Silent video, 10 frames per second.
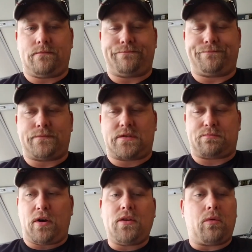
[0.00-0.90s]

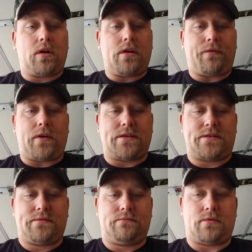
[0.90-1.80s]
spread the word to your
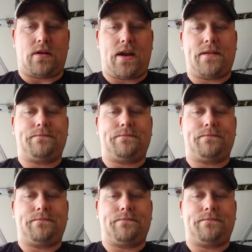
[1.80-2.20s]
friends, all right?